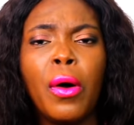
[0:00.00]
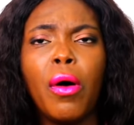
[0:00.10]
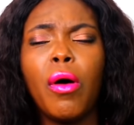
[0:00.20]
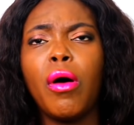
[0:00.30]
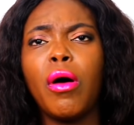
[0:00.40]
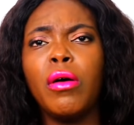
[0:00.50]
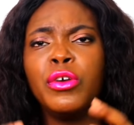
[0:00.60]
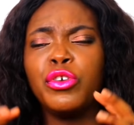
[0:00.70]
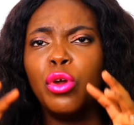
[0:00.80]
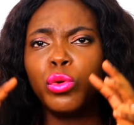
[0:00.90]
or
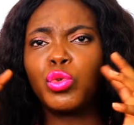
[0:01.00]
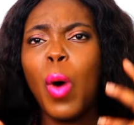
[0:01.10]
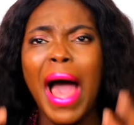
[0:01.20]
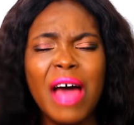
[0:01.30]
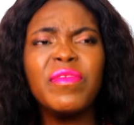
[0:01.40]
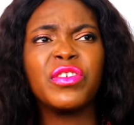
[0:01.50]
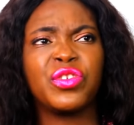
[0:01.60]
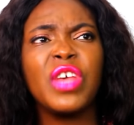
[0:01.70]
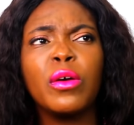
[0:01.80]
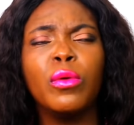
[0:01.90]
to have a
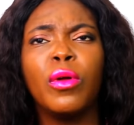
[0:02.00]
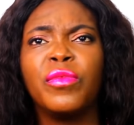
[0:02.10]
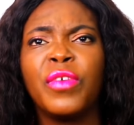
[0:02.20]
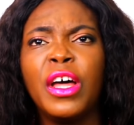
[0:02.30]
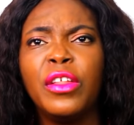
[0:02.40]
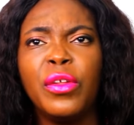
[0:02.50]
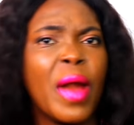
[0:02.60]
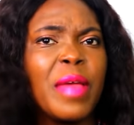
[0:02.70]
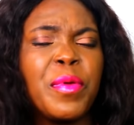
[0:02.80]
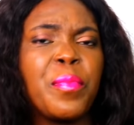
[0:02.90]
circle of the
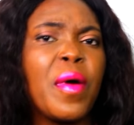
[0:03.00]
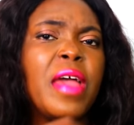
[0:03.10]
right people?